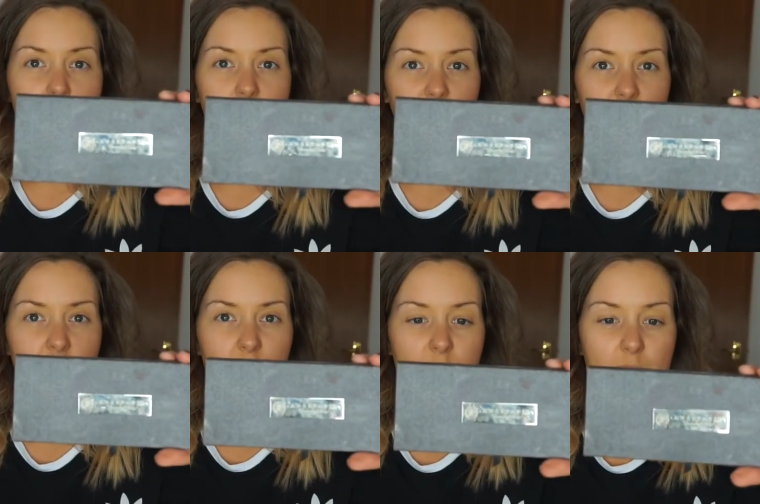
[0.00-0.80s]
Beverly
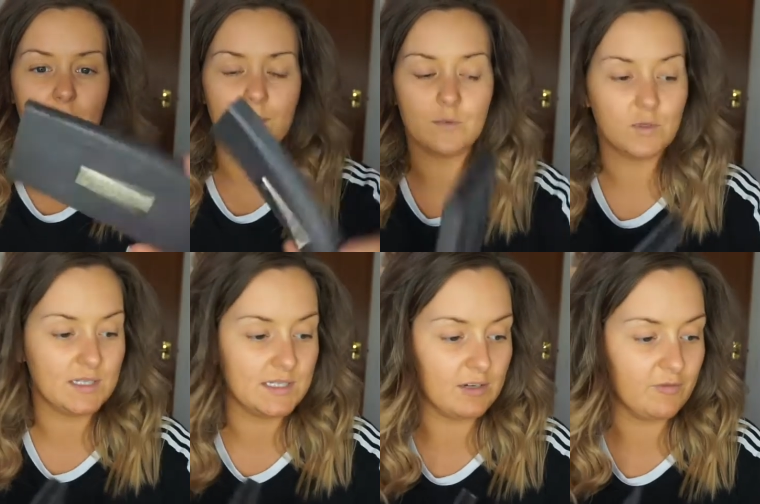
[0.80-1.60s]
Hills palette. So it's a
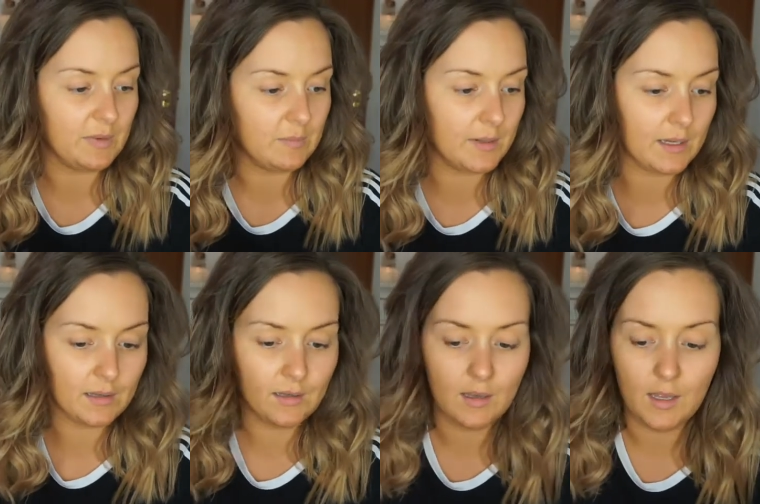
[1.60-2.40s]
self-made
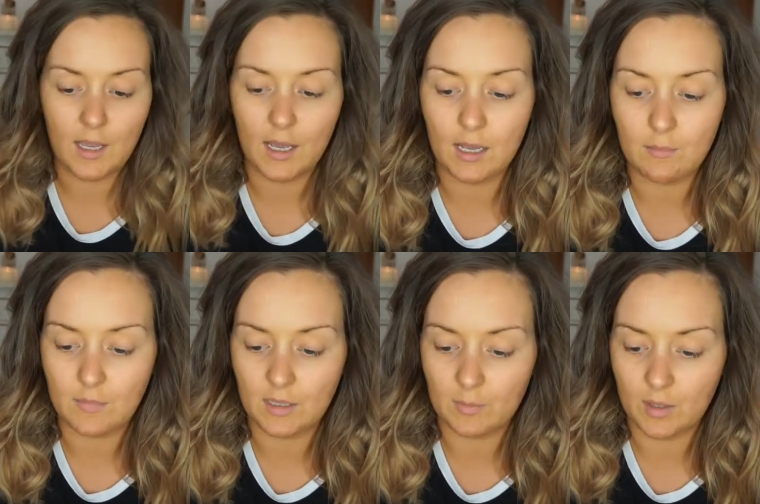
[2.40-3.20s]
palette and
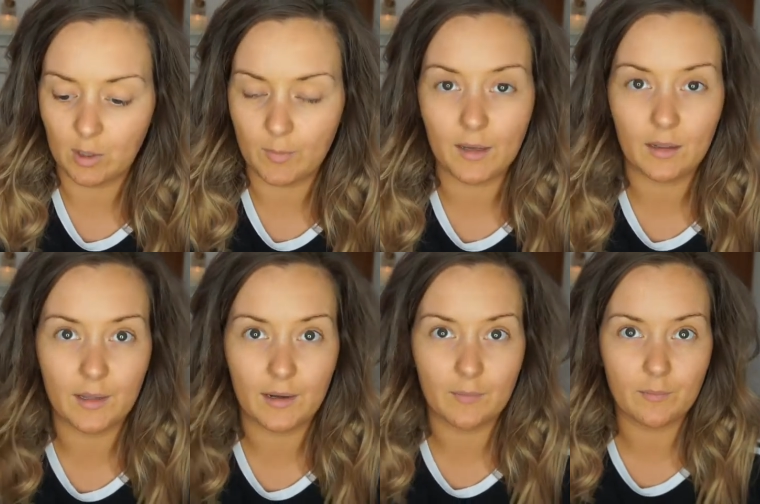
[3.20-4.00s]
may put a little bit of glitter
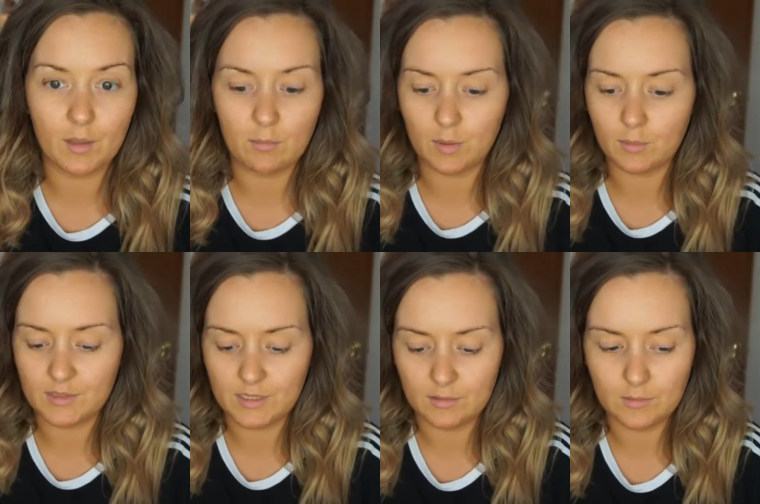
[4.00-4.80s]
in it, but we'll
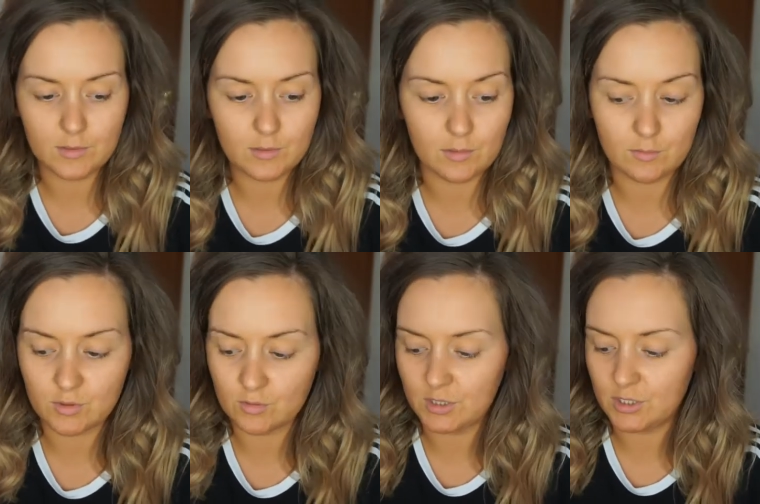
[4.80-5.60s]
see. So I'm
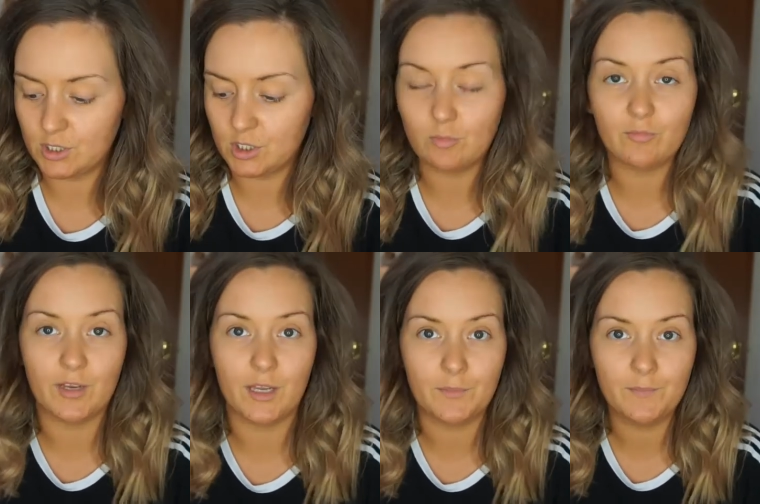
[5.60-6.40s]
just going to jump
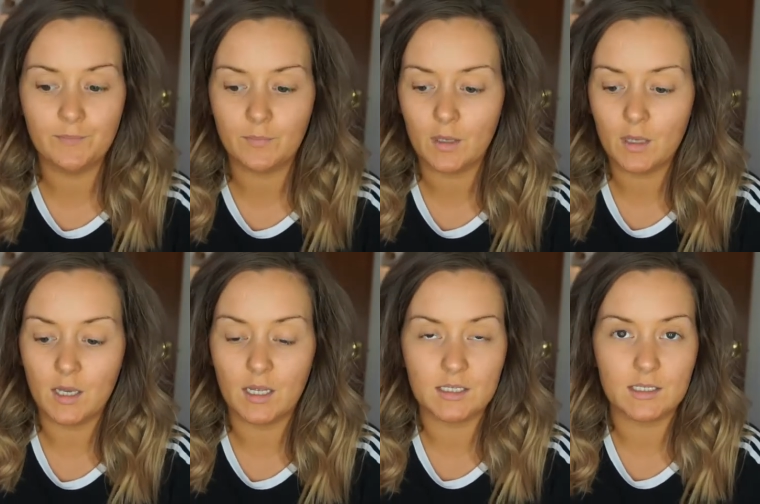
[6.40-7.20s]
right in
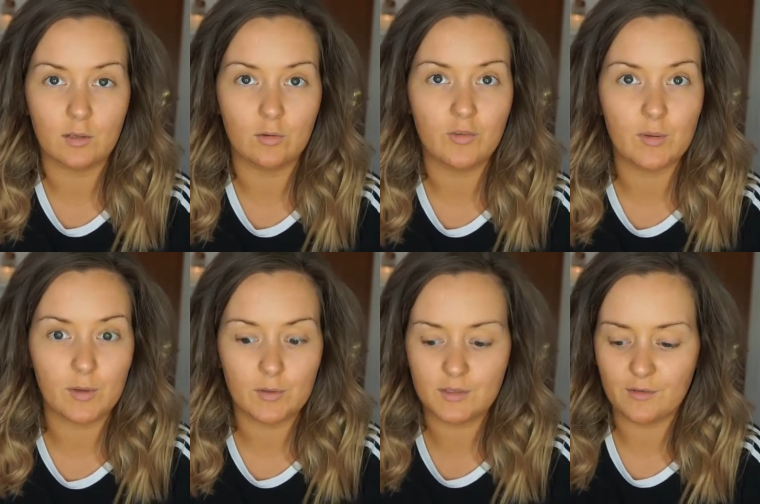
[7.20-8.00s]
and start off with the
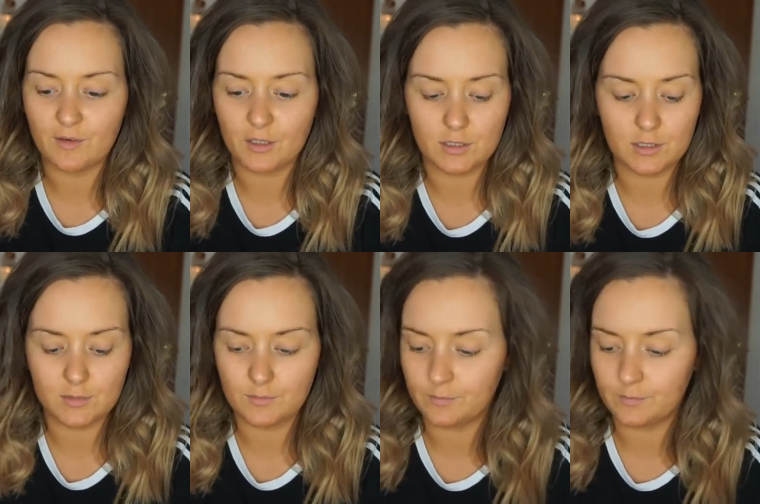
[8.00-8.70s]
brows first.